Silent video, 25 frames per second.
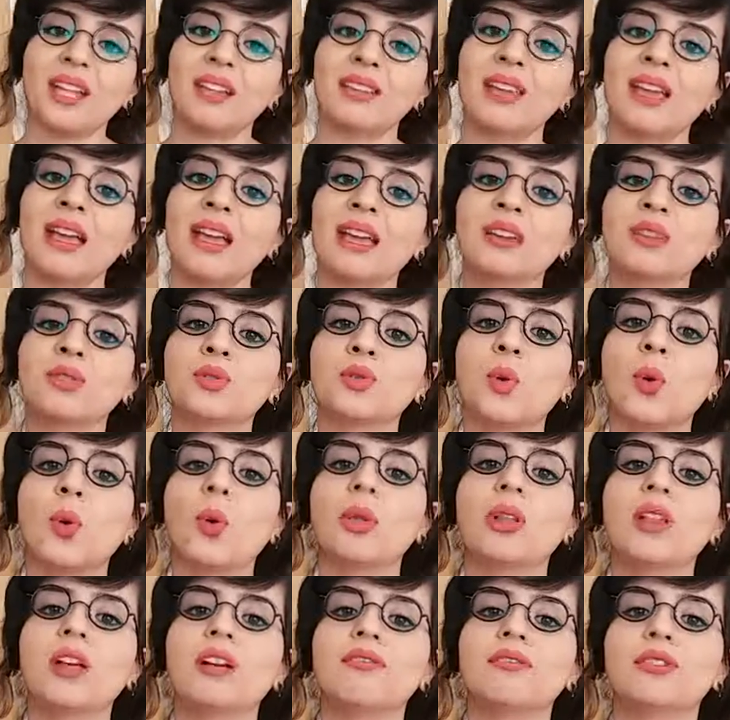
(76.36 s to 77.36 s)
Thank to
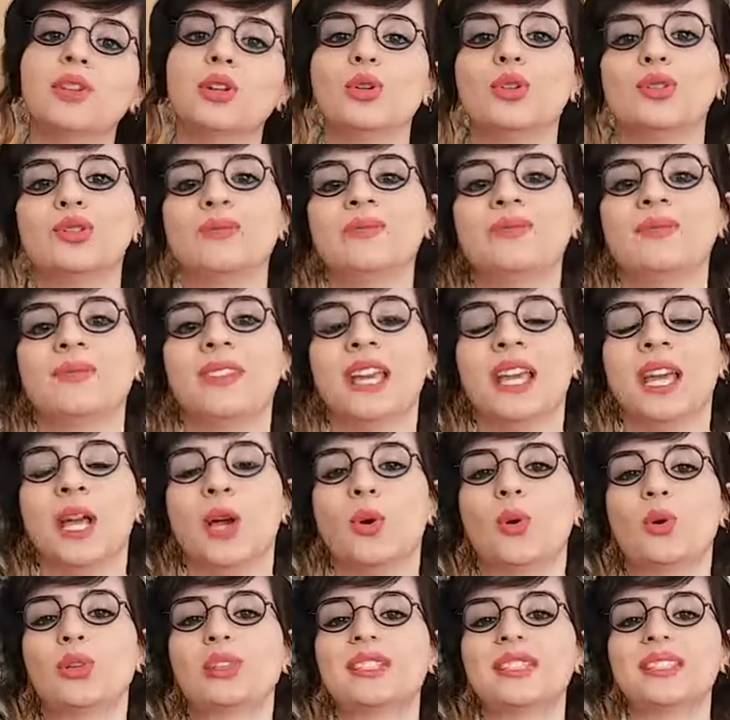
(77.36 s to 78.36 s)
all of you
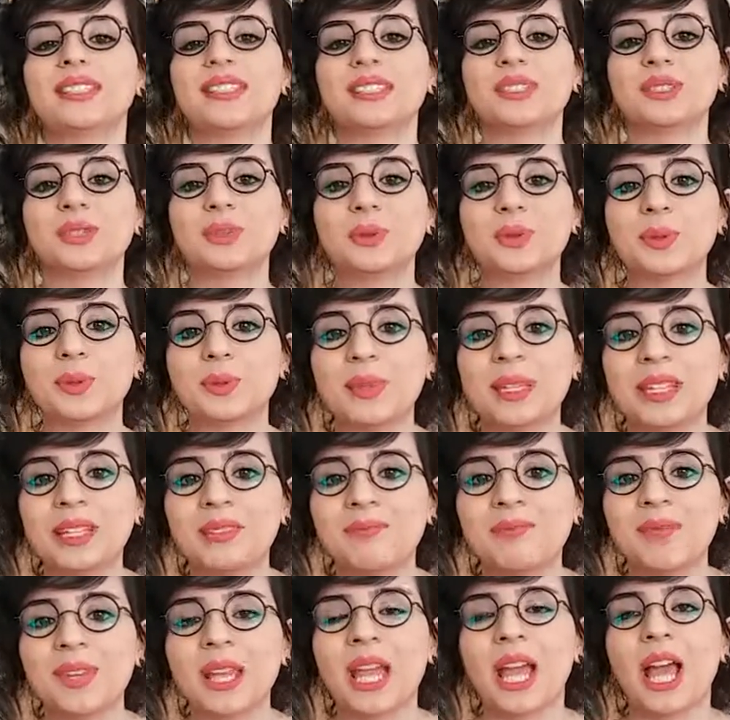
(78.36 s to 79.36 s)
who listened to me.
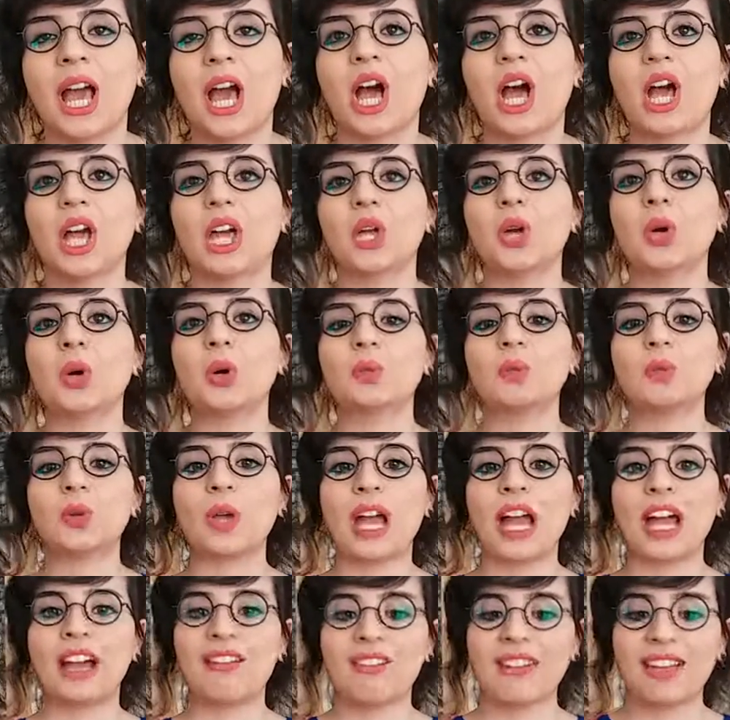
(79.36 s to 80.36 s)
I hope you
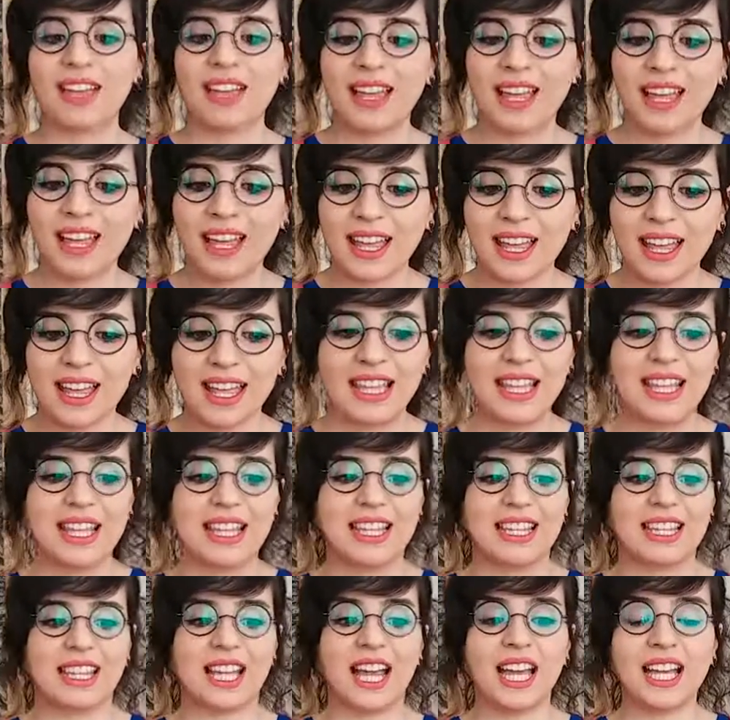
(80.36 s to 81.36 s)
have a
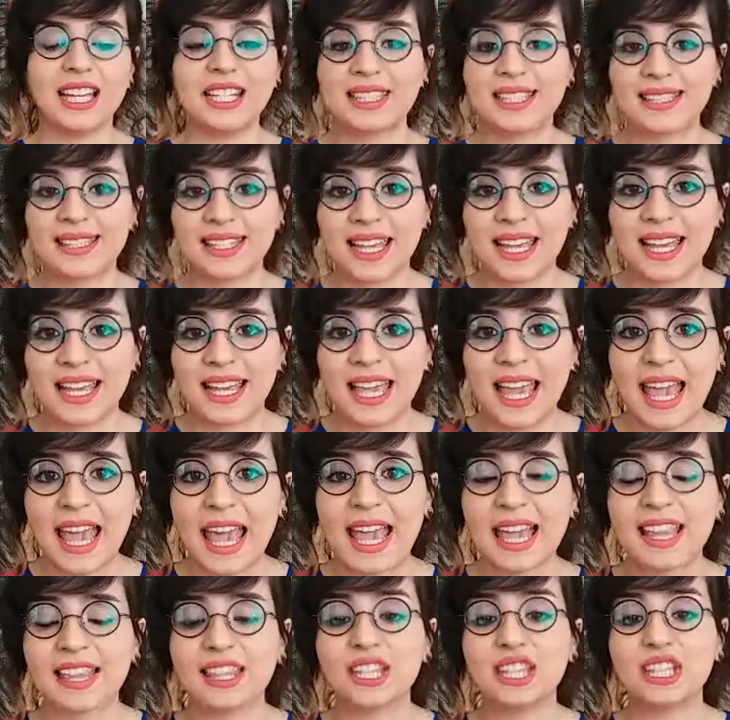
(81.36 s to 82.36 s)
nice day
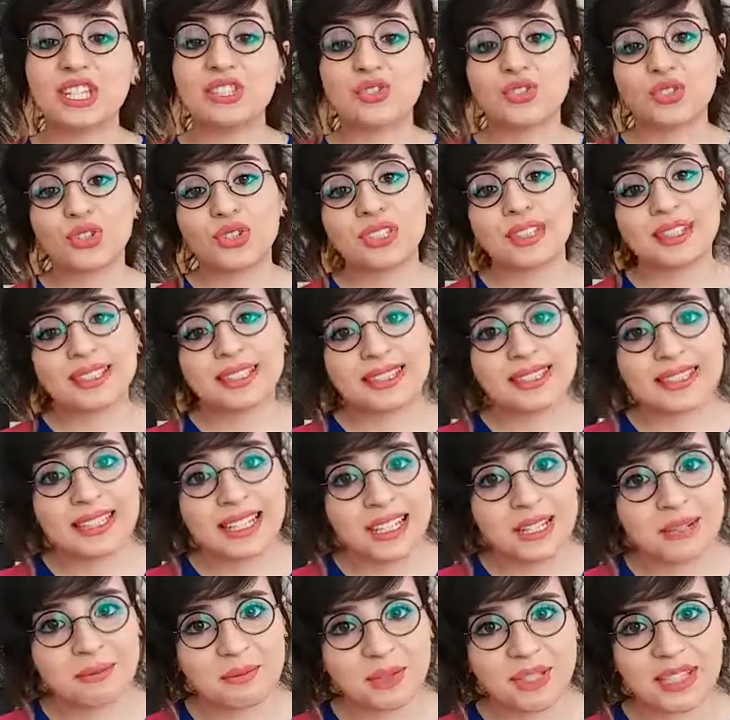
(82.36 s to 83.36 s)
and enjoy the
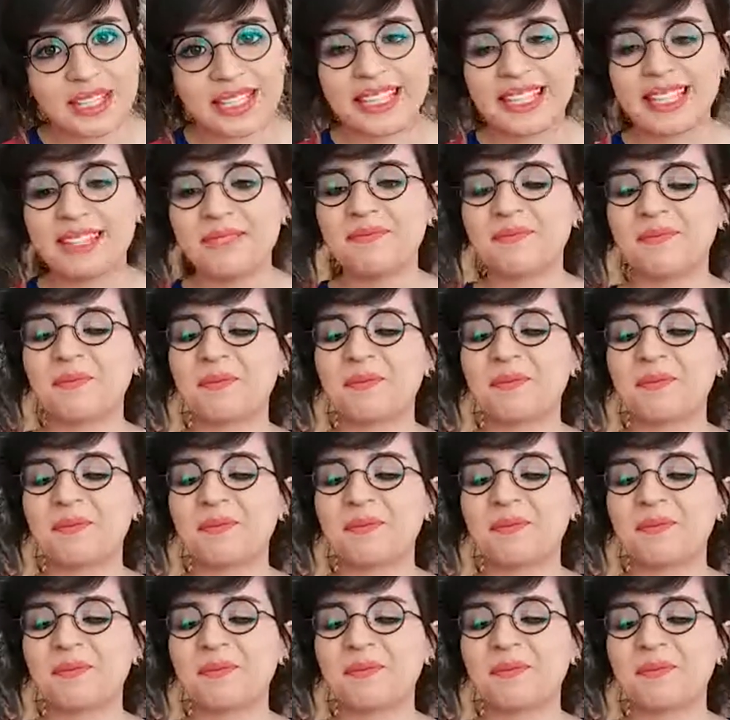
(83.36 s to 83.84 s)
ceremony